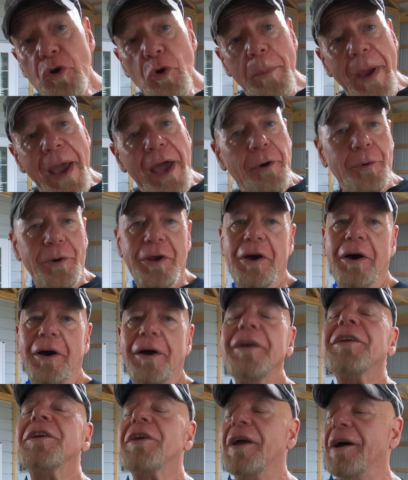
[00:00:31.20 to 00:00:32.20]
a new battery,
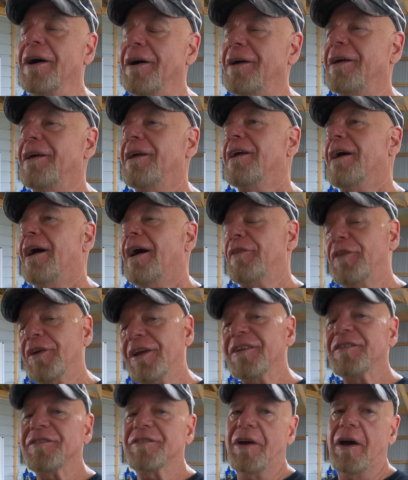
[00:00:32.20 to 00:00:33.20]
huh? Yeah, I
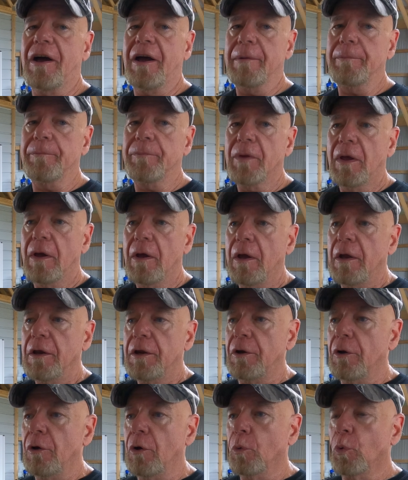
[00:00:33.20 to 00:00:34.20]
think it's time.
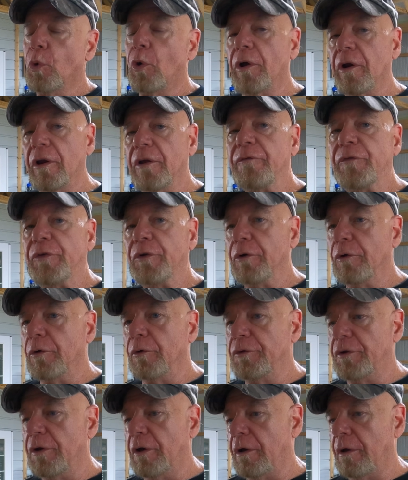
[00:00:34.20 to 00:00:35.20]
You know, Royal
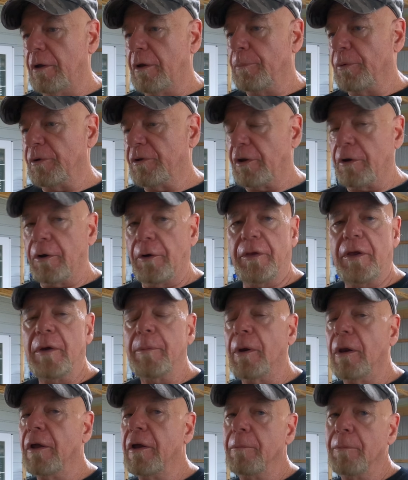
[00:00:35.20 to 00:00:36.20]
Enfield, in particular the
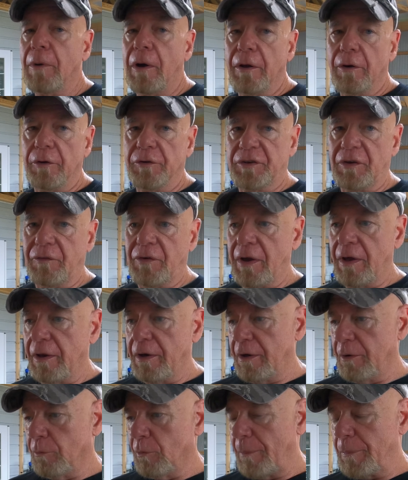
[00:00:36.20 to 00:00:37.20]
Himalayan models, have had
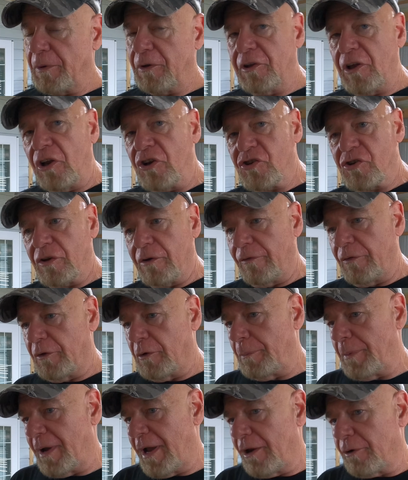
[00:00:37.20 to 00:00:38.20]
a reputation of
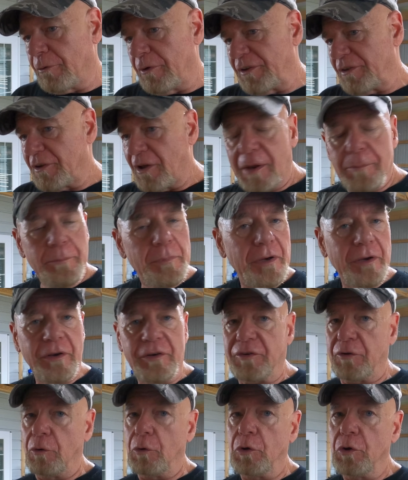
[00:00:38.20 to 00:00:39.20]
their batteries not being
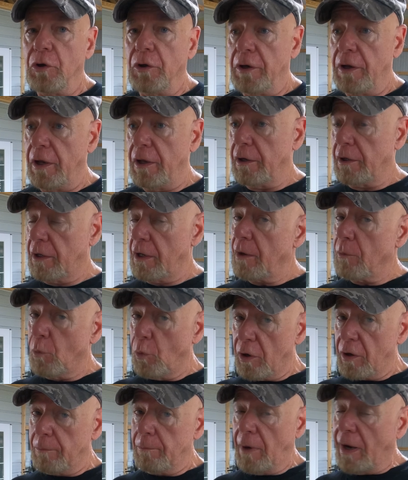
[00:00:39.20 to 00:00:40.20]
so good. And again,
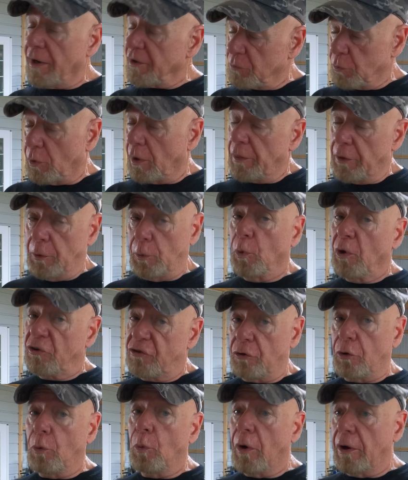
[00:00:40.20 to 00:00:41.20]
mine's one of the
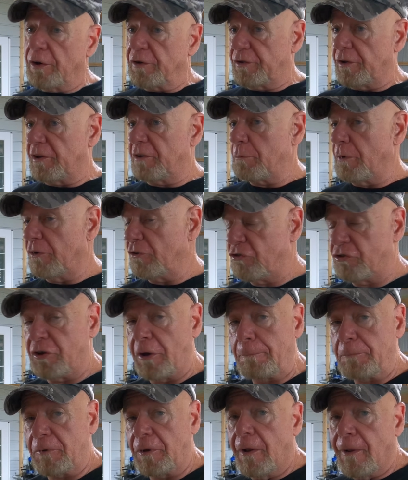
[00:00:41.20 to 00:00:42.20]
original ones that's been
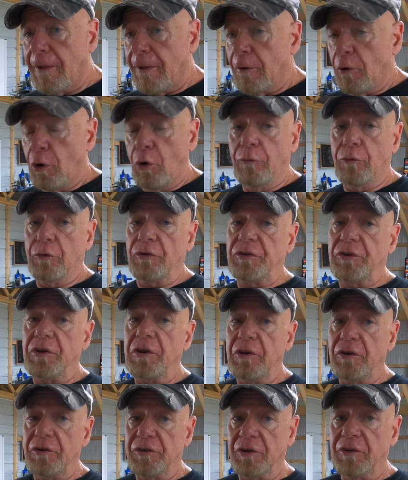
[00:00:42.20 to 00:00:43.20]
shipped
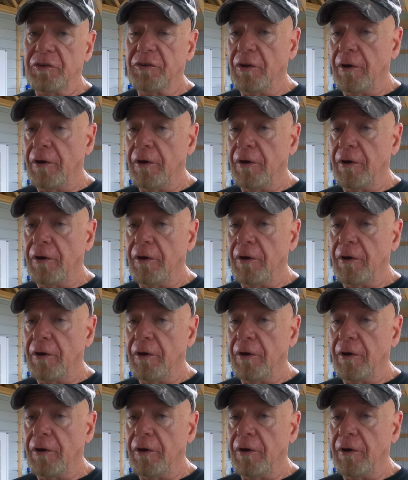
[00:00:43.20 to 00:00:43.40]
overseas.